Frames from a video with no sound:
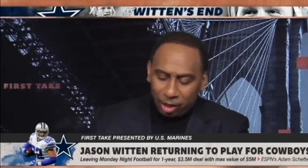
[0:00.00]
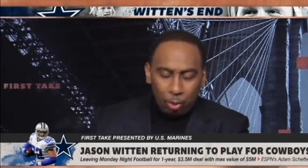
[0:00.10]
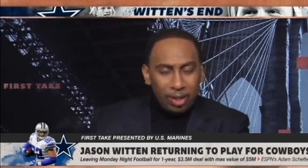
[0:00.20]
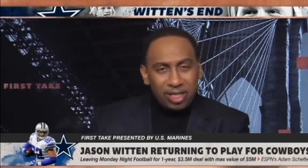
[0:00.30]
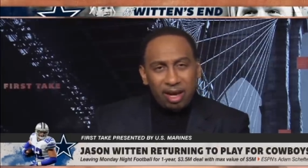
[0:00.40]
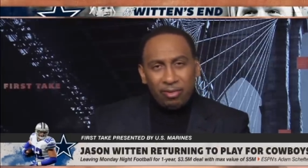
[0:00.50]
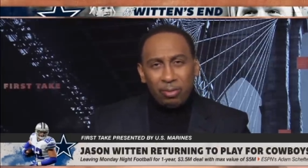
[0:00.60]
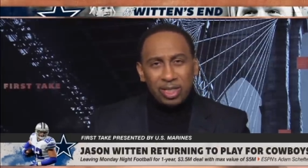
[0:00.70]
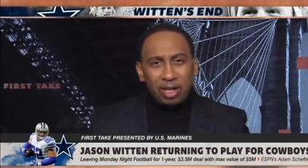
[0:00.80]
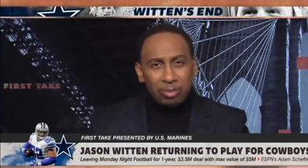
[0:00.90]
27
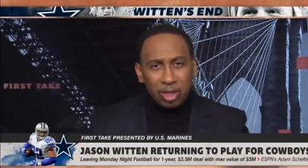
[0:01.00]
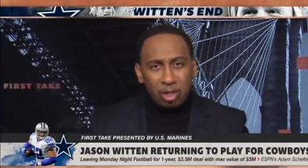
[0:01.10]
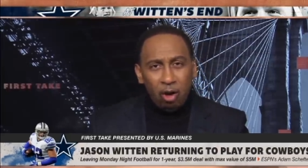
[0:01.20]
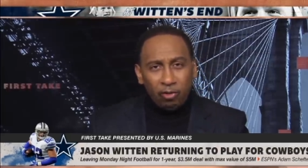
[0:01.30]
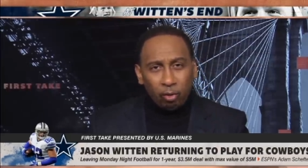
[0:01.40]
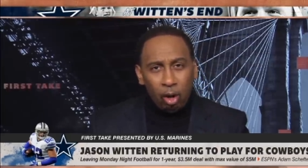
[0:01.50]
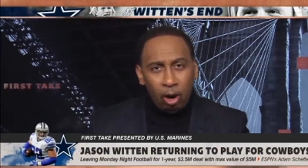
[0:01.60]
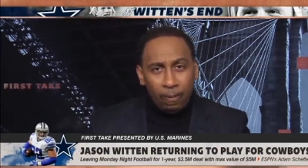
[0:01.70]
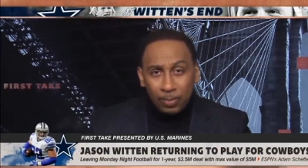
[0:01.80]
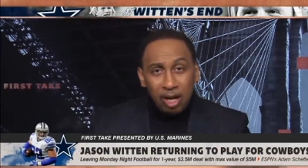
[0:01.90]
receptions
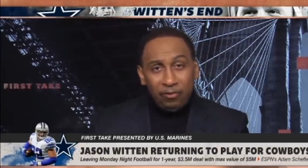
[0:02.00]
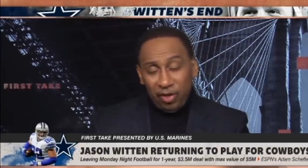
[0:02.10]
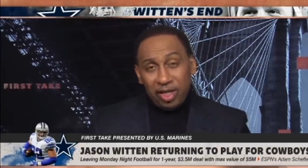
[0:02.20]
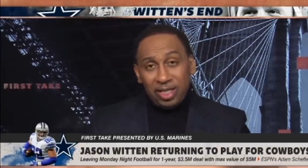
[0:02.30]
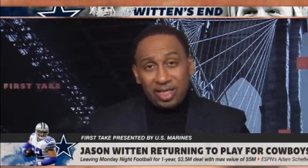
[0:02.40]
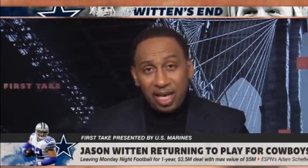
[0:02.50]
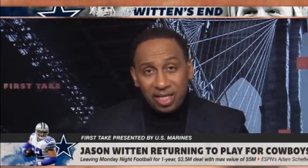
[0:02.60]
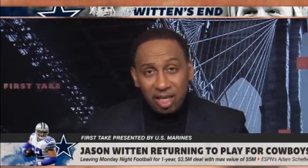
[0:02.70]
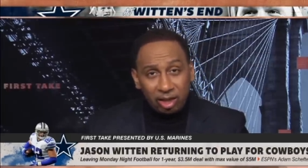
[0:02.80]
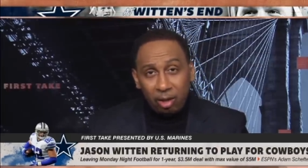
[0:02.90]
overall for the
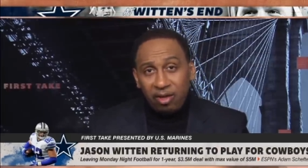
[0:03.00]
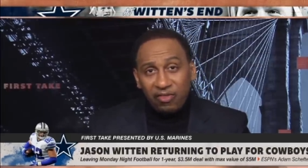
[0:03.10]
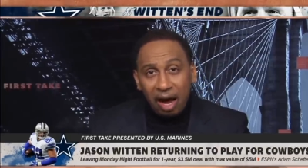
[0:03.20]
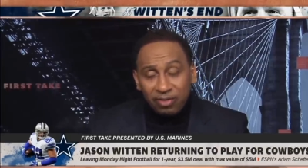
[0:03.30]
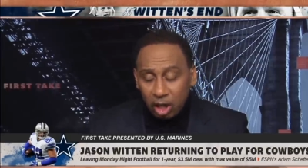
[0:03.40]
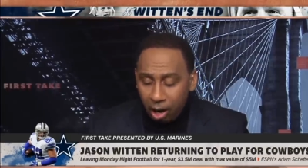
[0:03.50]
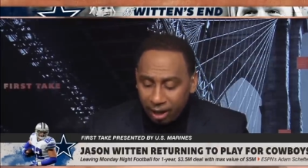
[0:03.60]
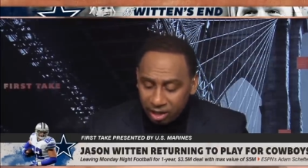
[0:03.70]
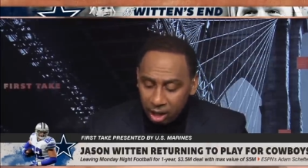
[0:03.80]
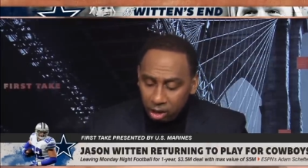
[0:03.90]
season, 35 targets.